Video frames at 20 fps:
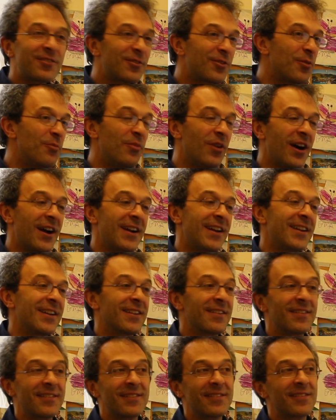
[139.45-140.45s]

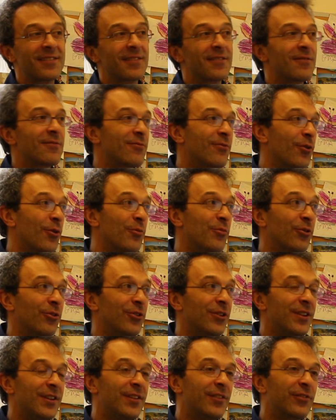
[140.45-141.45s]
combining their
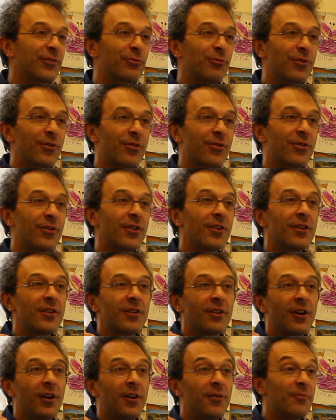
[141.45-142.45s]
abilities with
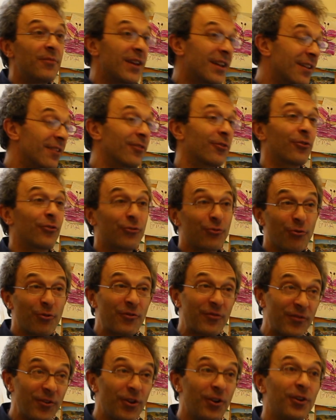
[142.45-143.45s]
making little short
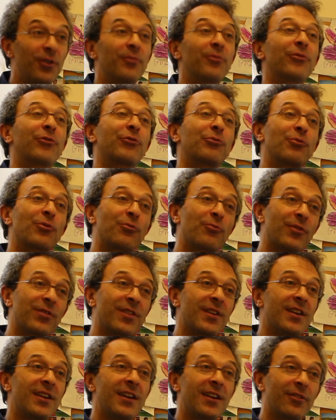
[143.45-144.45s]
films with what
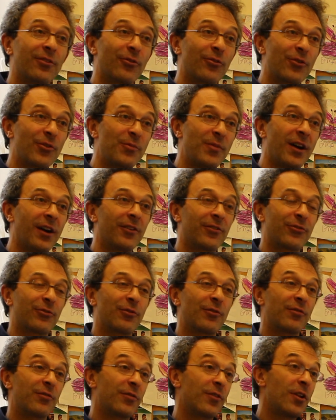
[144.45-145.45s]
they had learned about
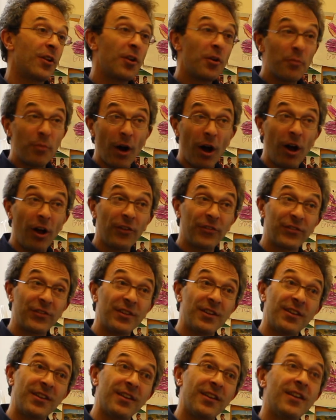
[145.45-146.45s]
sort of
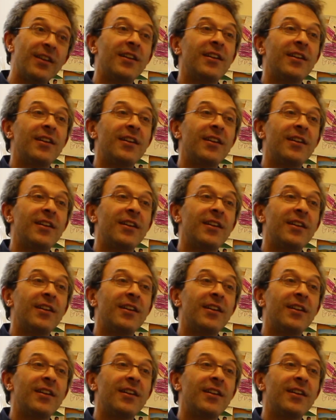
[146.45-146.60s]
policy,